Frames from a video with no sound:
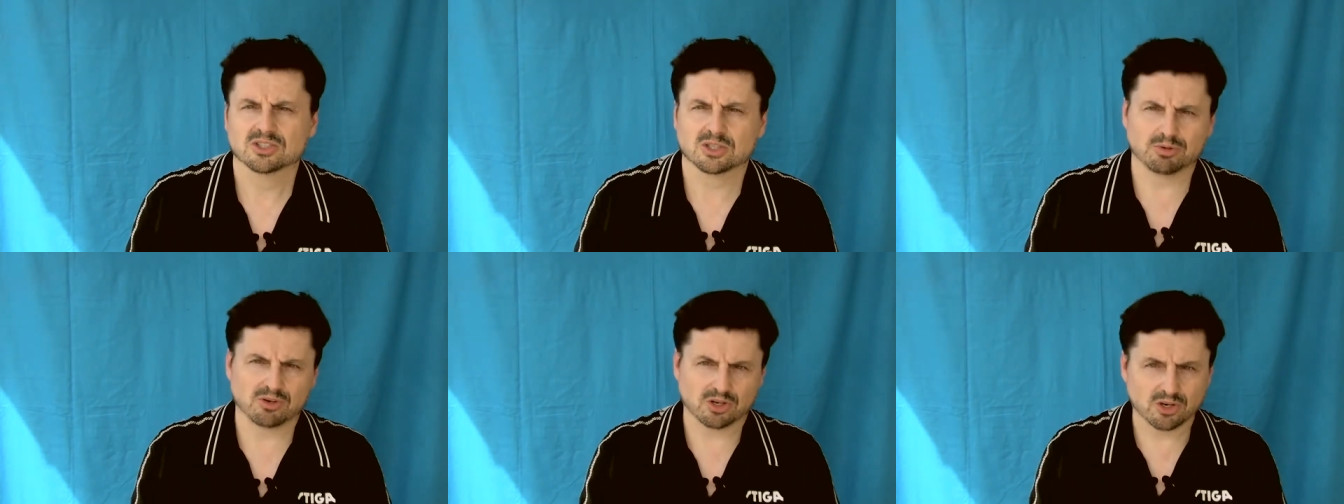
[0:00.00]

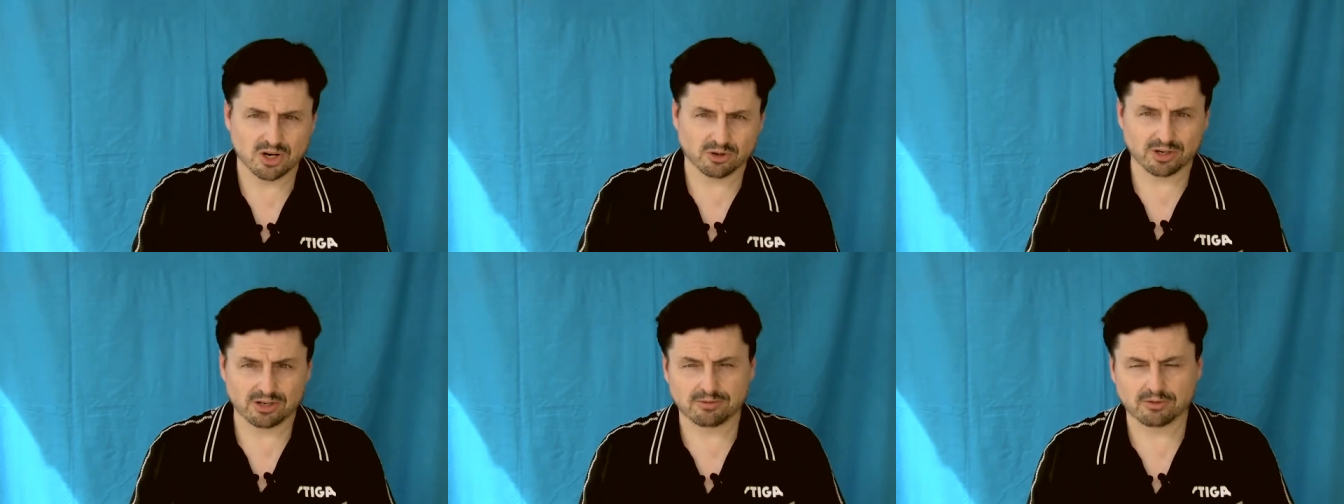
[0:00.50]
So we've got a
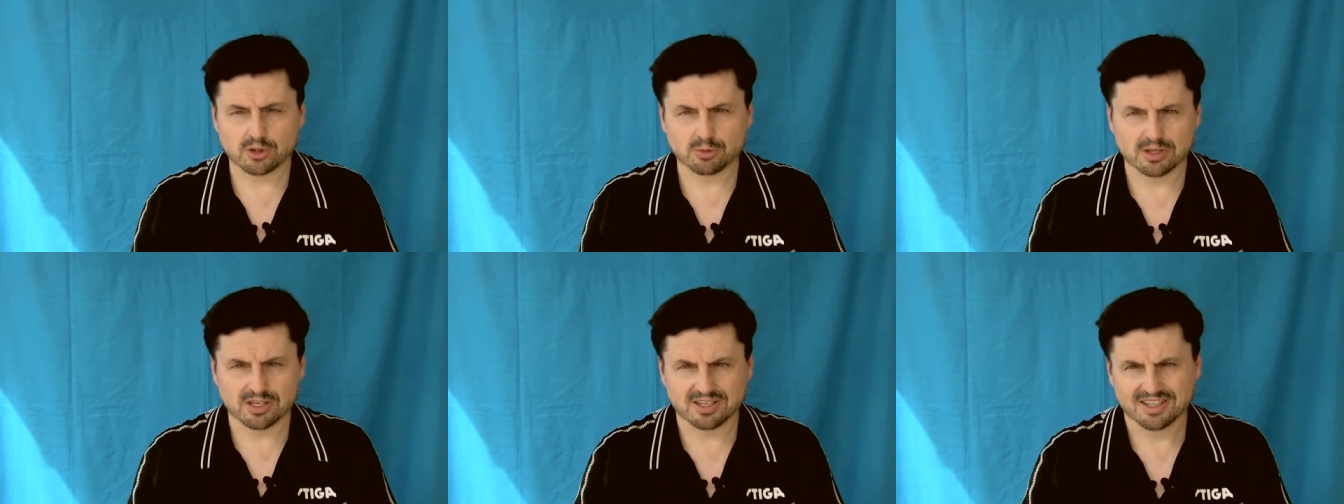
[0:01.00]
concrete
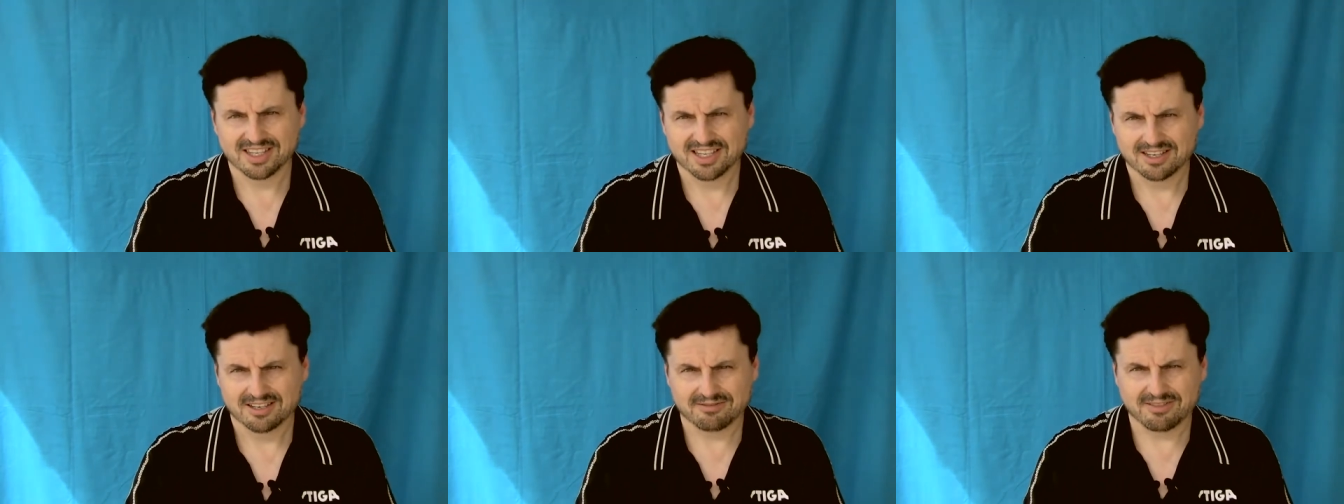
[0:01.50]
floor with a
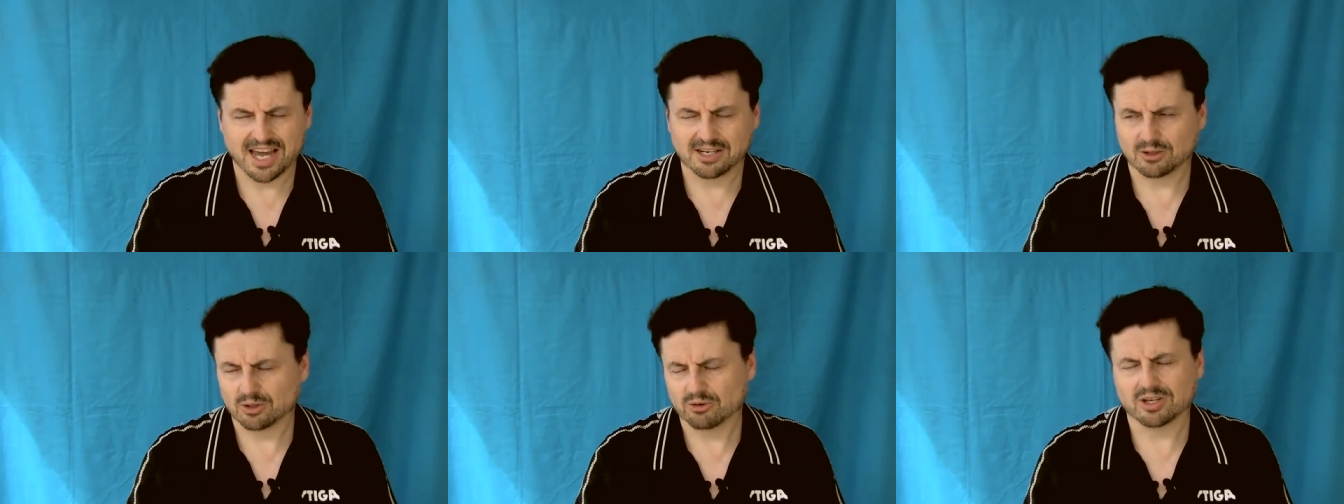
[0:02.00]
vinyl